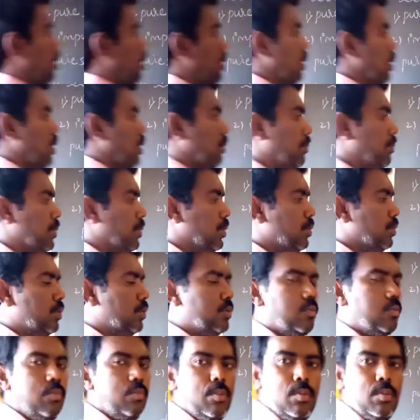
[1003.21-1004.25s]

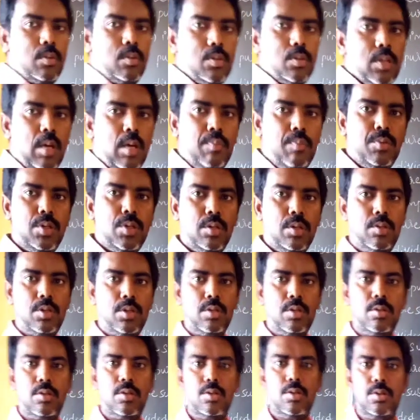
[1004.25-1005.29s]
impure
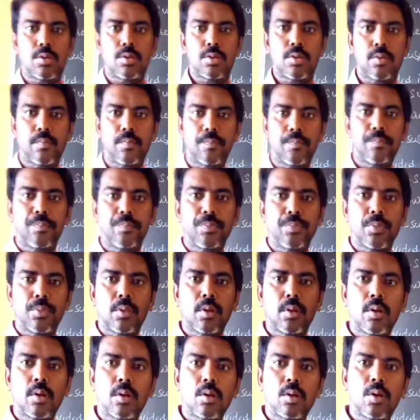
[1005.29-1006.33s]
substances.
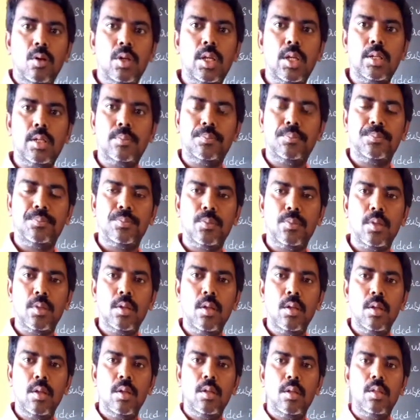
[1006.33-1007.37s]
Okay.
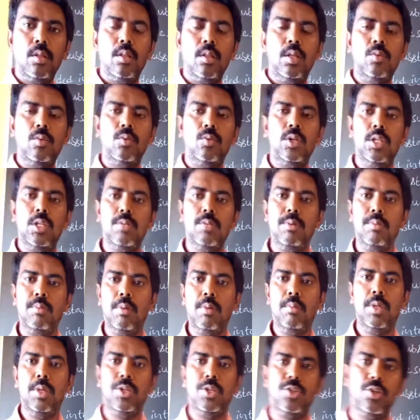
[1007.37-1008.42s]
Then what is meant by
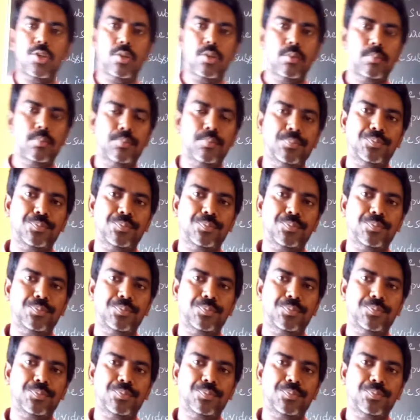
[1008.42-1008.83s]
mixture?